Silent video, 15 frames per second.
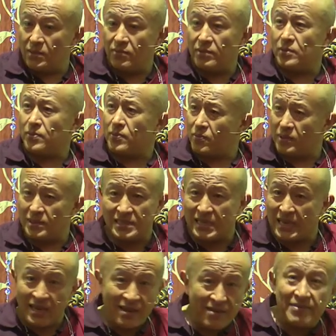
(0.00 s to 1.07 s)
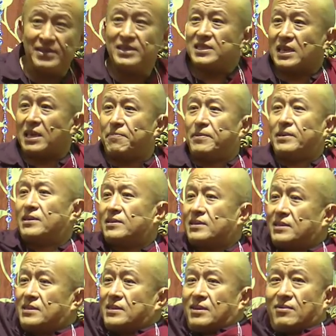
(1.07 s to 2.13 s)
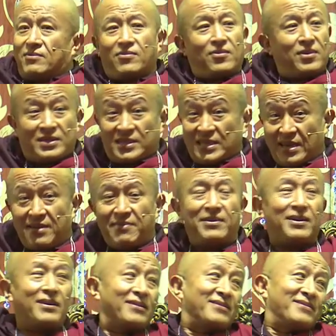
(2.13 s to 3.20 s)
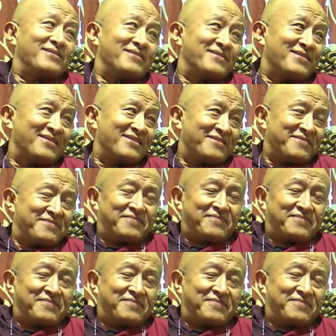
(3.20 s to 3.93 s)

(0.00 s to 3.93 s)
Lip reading: Just be aware of whatever is happening right now, whatever.